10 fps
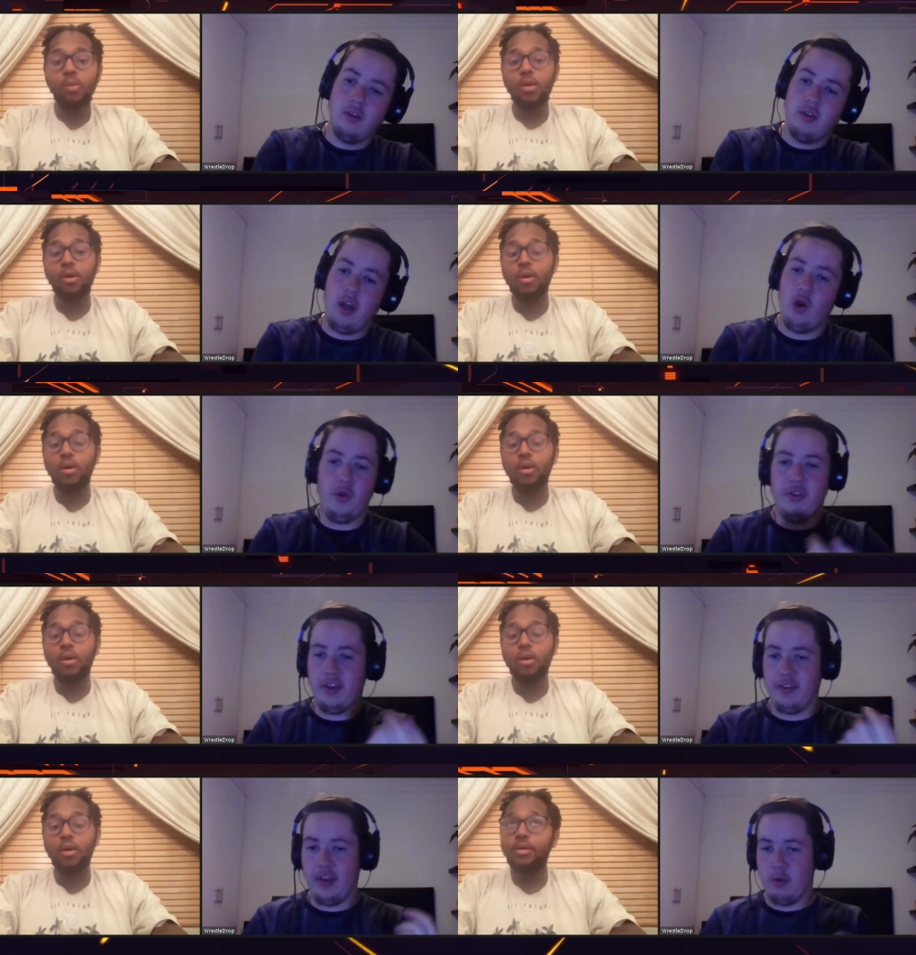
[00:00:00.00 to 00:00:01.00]
Speaker 1: All I don't right, think
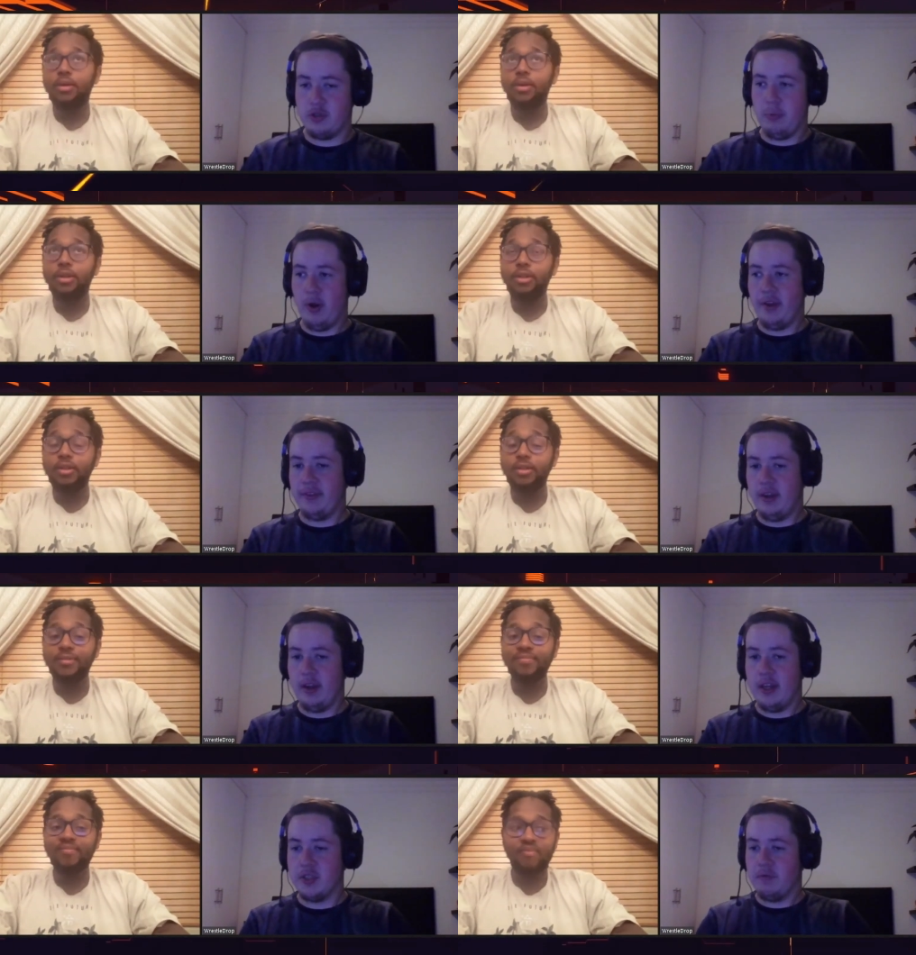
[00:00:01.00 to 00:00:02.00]
that was put right. out there
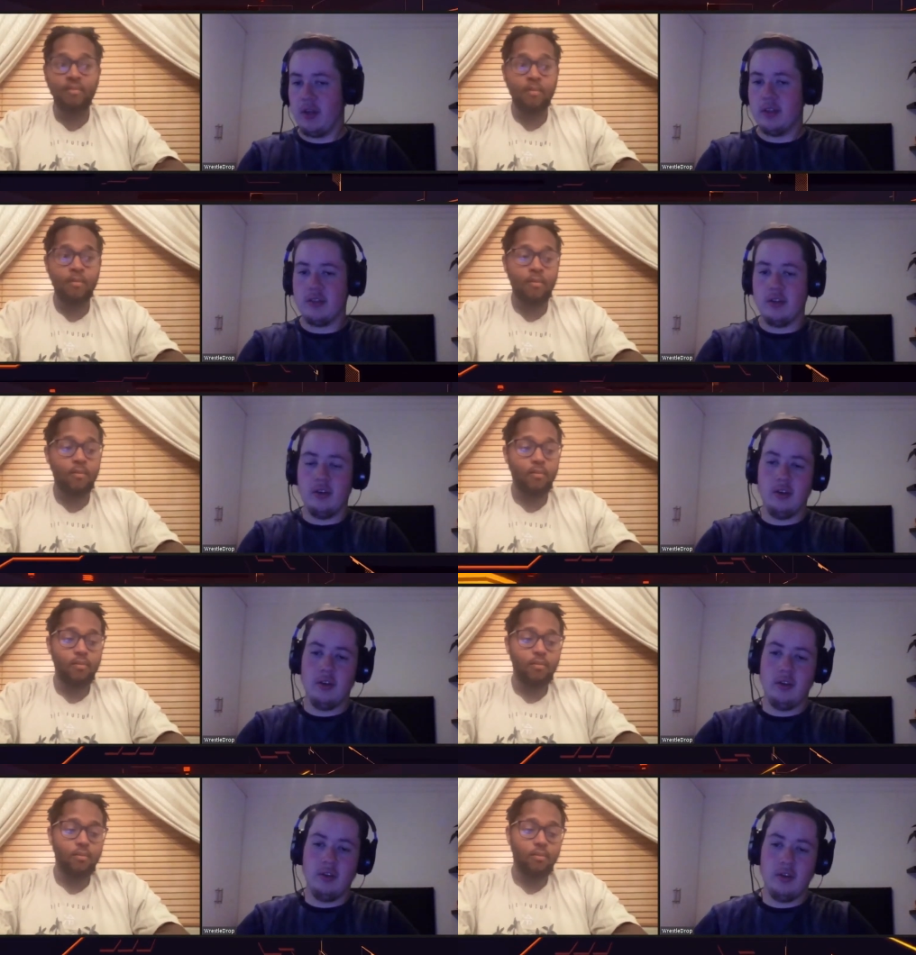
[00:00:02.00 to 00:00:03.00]
as of yet.
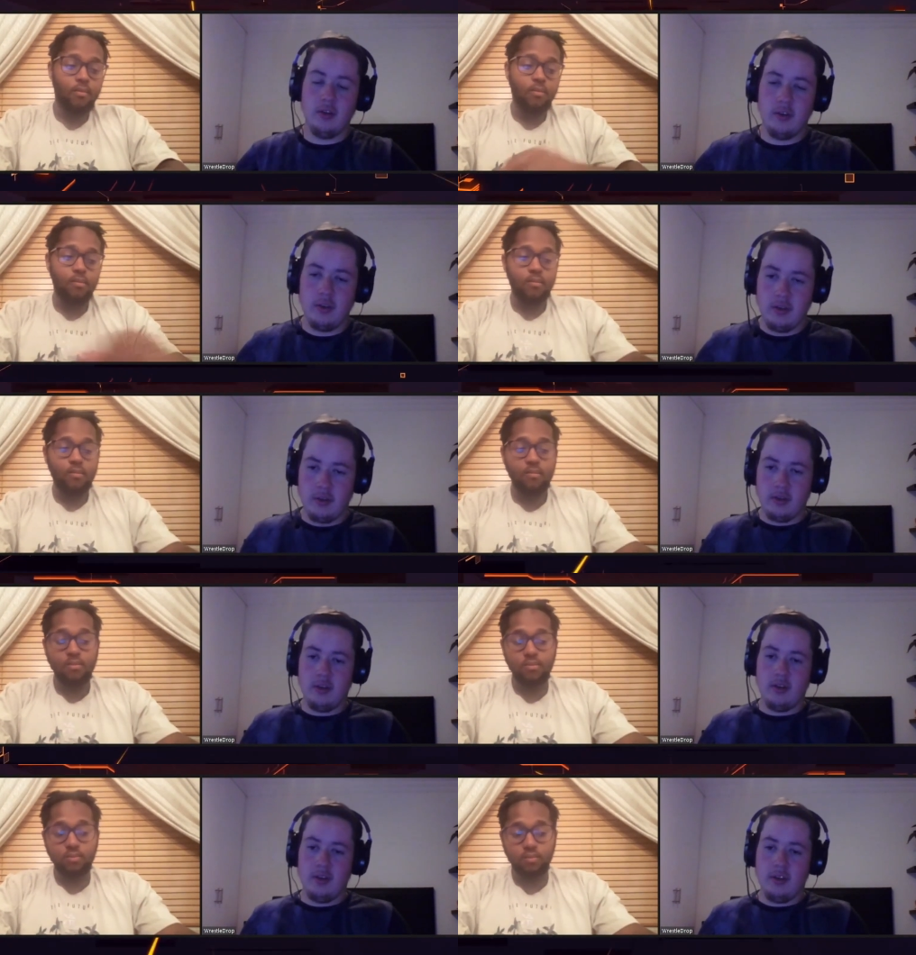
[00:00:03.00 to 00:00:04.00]

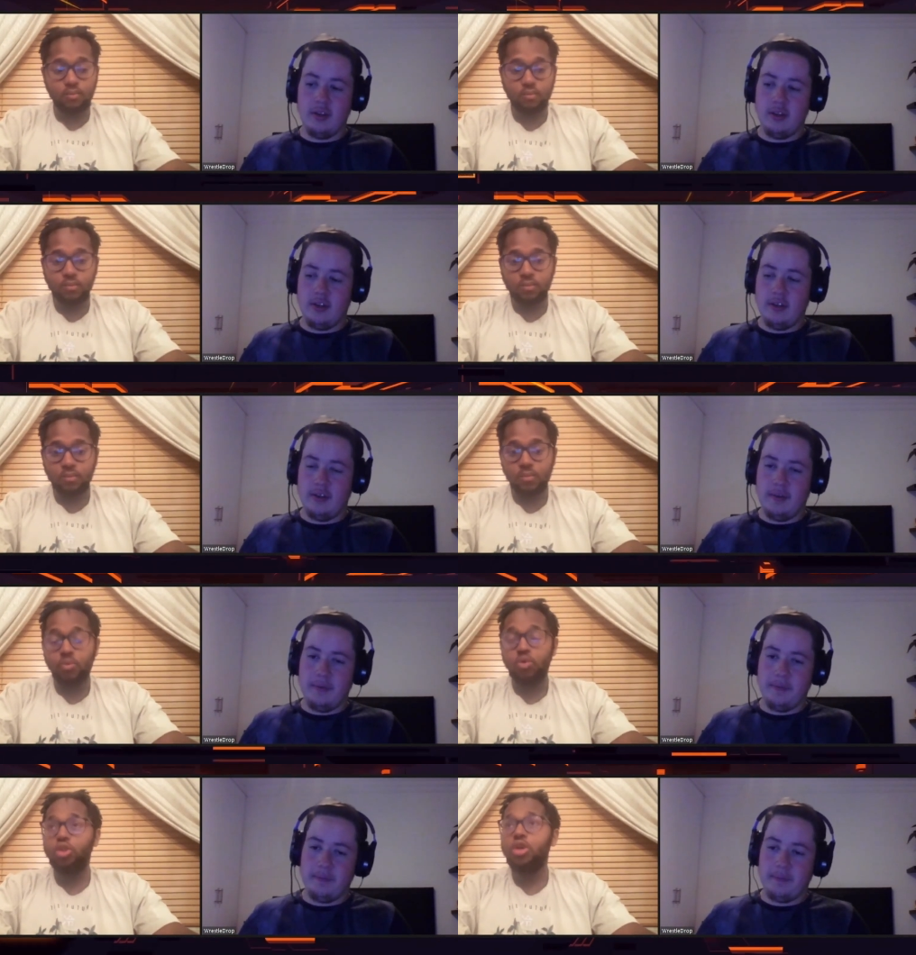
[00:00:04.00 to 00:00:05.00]
Speaker 2: Mm.
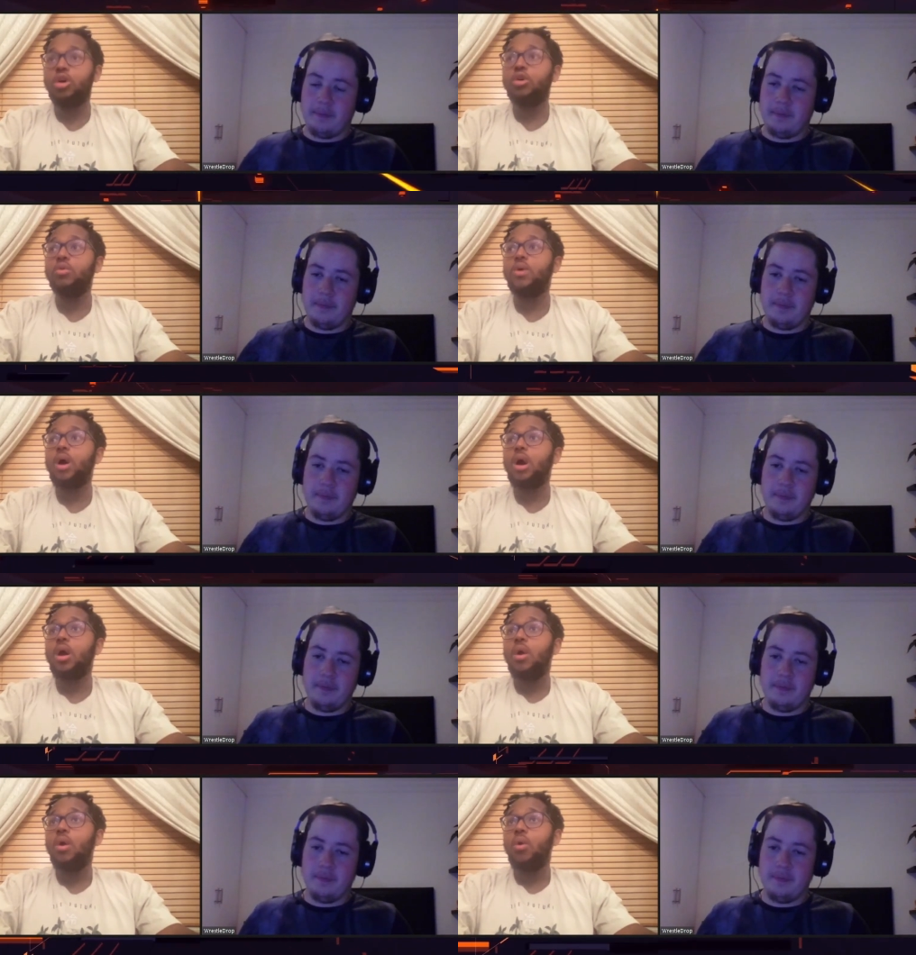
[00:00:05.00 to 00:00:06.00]
So,
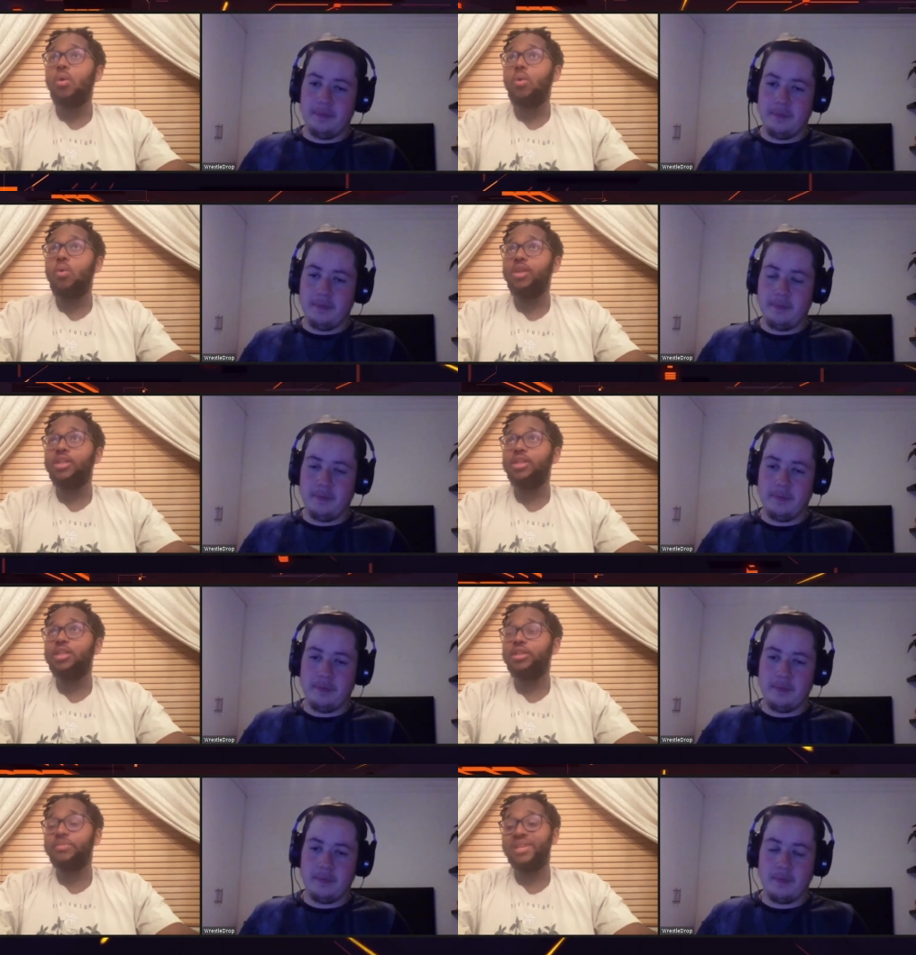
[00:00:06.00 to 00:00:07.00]
what does
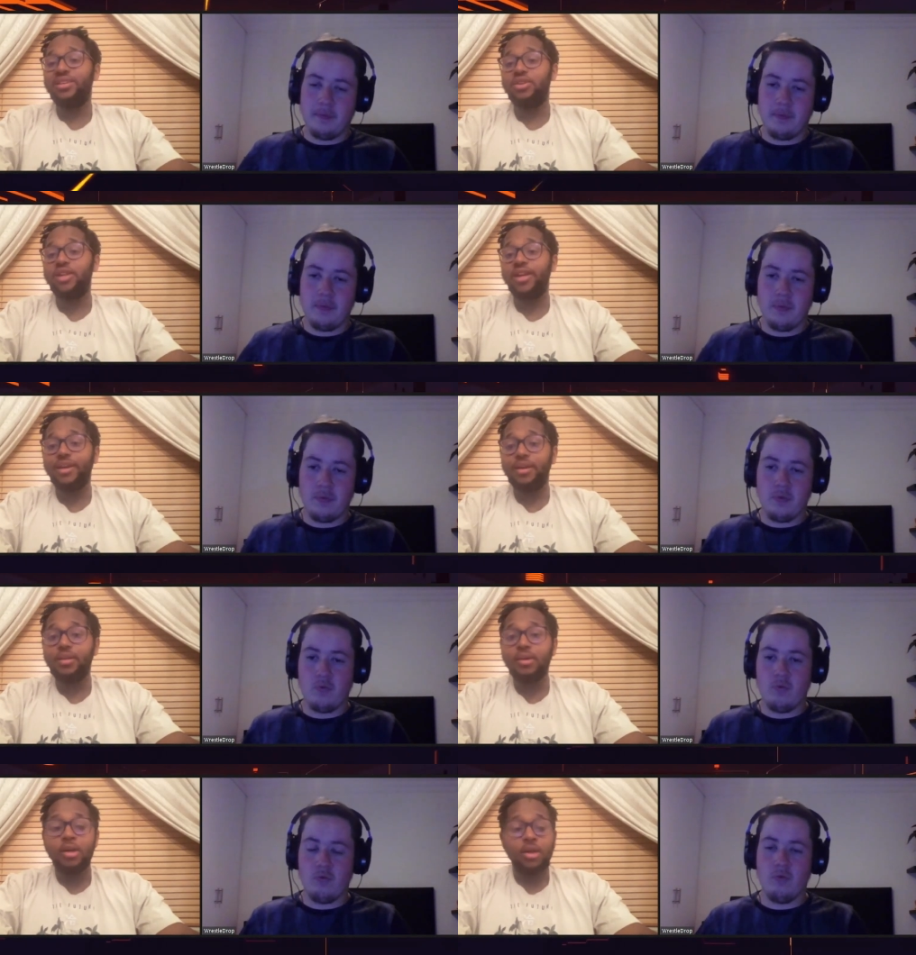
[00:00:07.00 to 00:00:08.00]
this mean? Do they
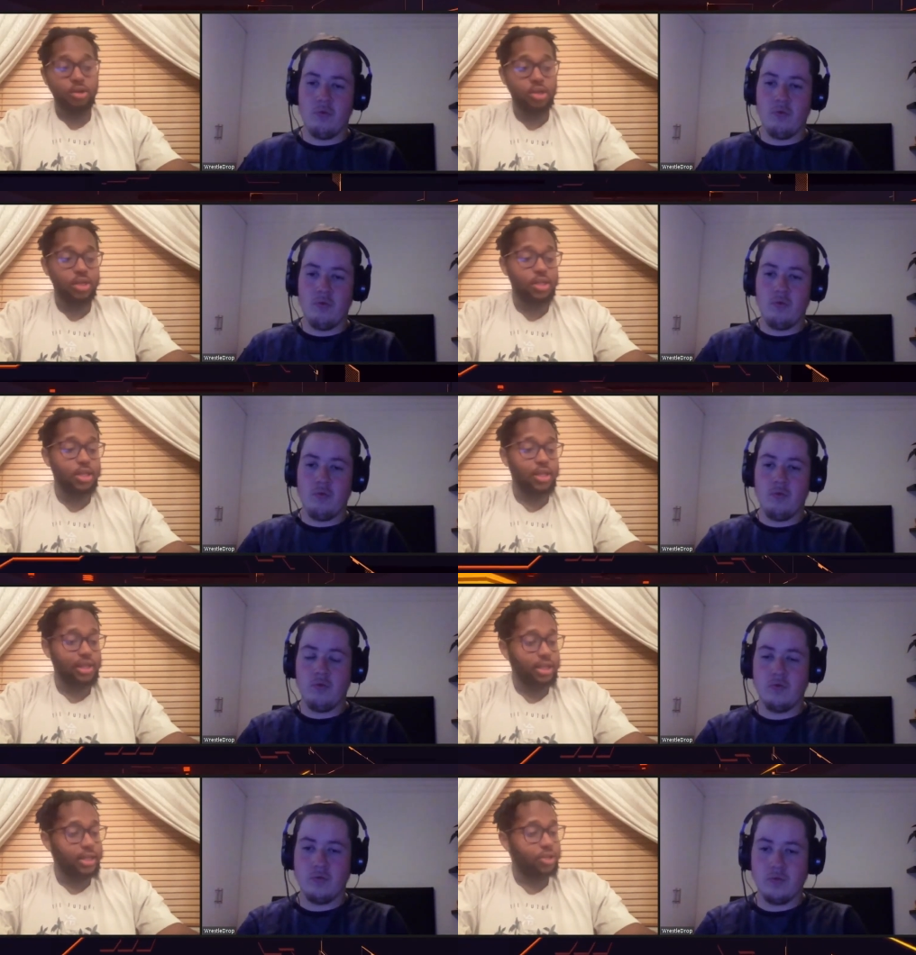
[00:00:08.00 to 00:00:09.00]
does the
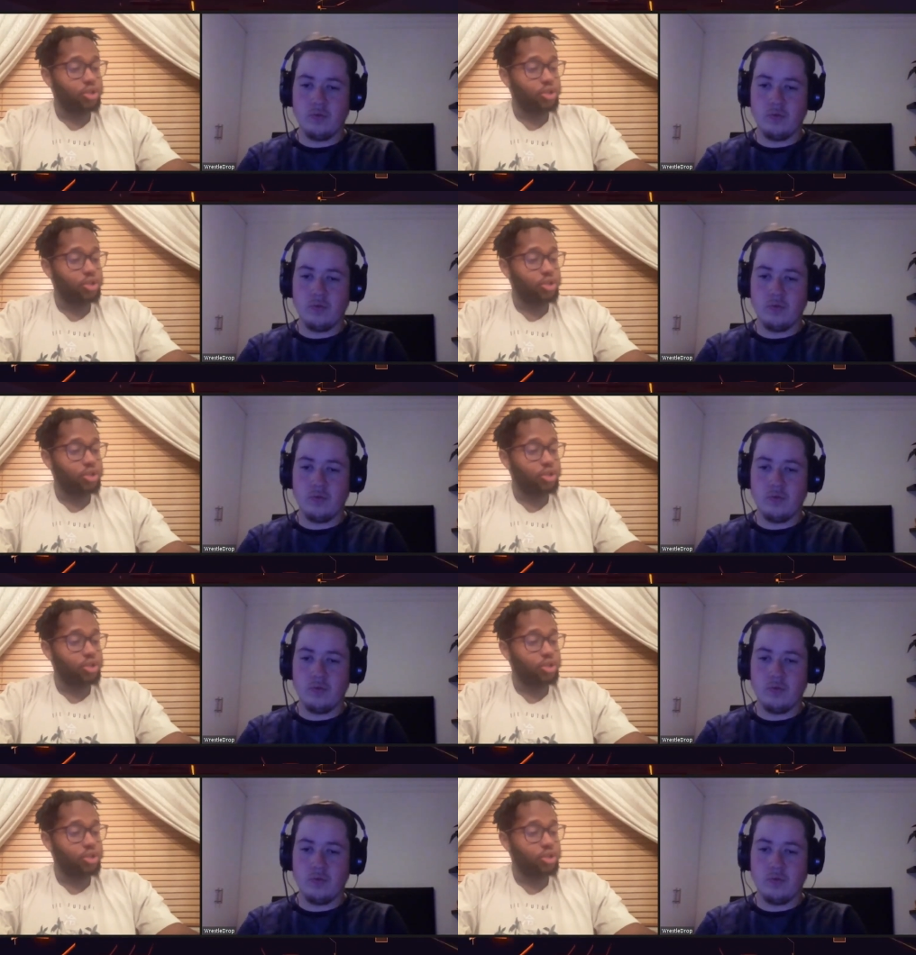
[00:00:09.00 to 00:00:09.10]
elite get